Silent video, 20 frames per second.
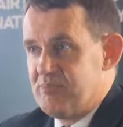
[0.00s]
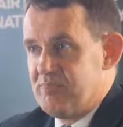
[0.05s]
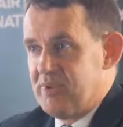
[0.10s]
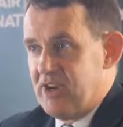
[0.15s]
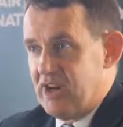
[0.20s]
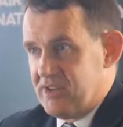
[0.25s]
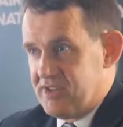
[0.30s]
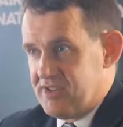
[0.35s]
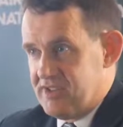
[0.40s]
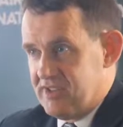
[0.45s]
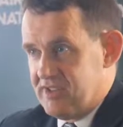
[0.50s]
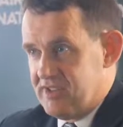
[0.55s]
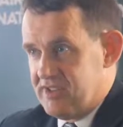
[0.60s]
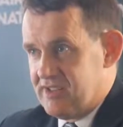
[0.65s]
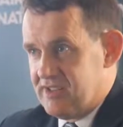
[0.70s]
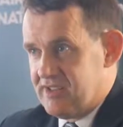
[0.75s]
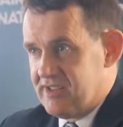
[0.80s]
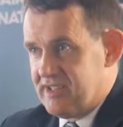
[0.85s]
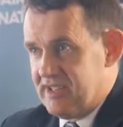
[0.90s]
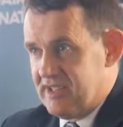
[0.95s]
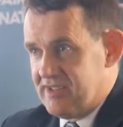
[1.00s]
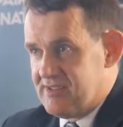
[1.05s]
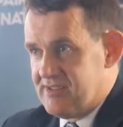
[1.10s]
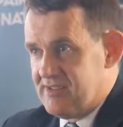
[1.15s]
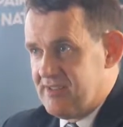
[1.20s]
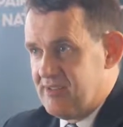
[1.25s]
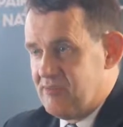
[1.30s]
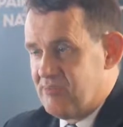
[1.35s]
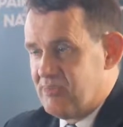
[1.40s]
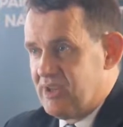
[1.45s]
person
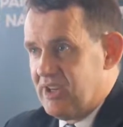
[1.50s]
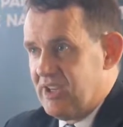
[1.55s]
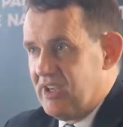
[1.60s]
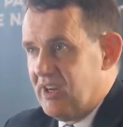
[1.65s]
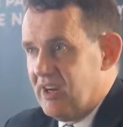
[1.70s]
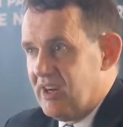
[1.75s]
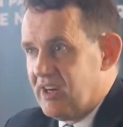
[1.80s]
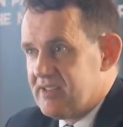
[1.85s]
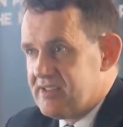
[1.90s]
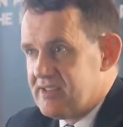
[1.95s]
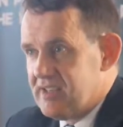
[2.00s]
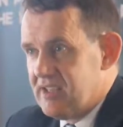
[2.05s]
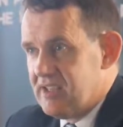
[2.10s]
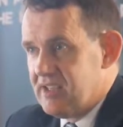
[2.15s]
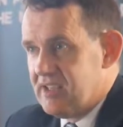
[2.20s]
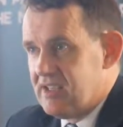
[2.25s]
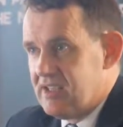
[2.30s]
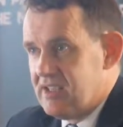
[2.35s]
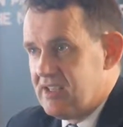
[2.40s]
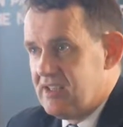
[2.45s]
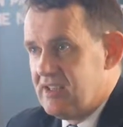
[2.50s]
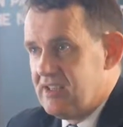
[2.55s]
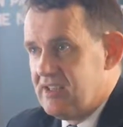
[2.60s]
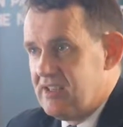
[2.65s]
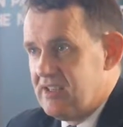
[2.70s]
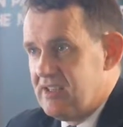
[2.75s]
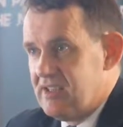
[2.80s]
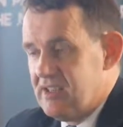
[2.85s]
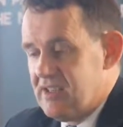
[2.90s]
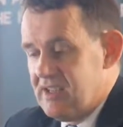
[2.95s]
gets priority.
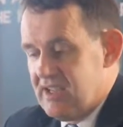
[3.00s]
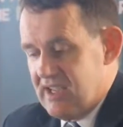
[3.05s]
Mm-hmm.